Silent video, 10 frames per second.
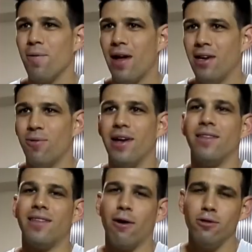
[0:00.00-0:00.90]
Anyway,
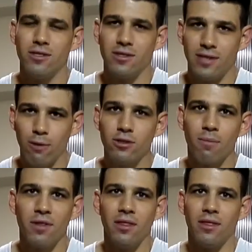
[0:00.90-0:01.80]
that was
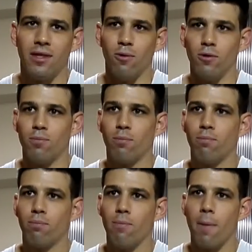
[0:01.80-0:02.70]
something that was
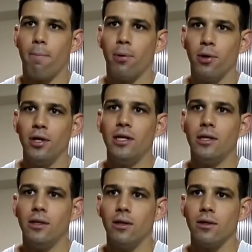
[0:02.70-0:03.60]
a
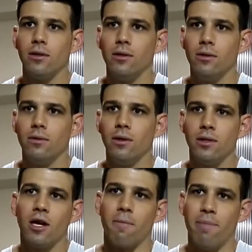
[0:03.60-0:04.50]
pretty,
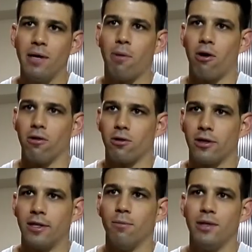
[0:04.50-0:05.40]
not a big part of the
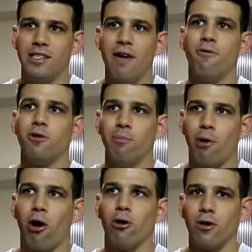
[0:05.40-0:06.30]
curriculum, but definitely
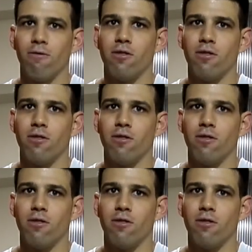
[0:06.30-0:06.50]
part of the